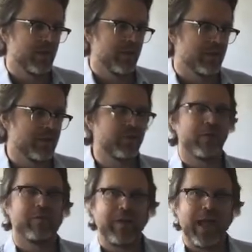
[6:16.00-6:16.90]

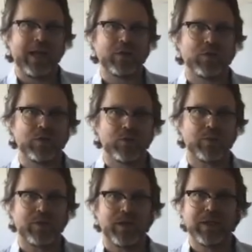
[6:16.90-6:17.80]
different values
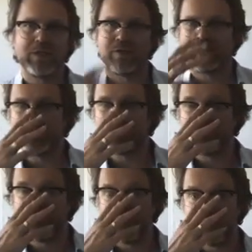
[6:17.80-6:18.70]
within each of the
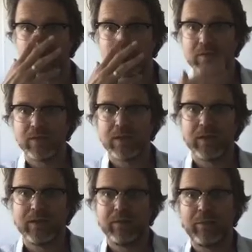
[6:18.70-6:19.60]
different
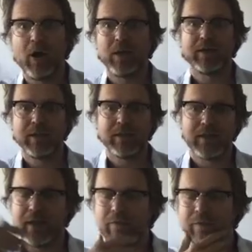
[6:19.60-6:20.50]
polities
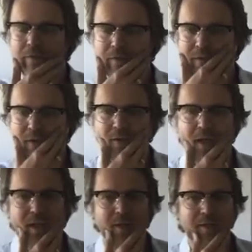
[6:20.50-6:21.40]
that have
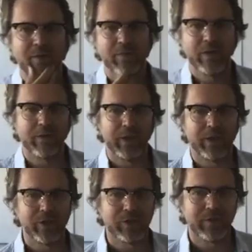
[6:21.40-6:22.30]
created different
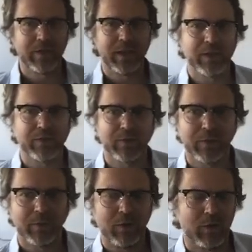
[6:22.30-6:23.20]
iterations of international
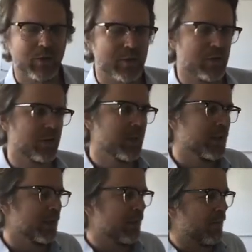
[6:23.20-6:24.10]
criminal law. So
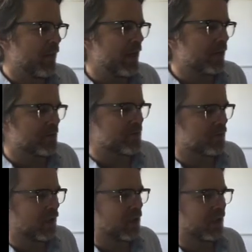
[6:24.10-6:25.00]
that
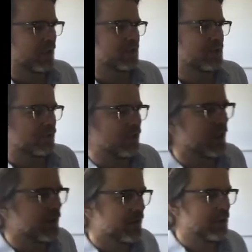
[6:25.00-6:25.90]
Australia has
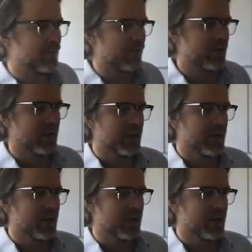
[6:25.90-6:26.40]
created a different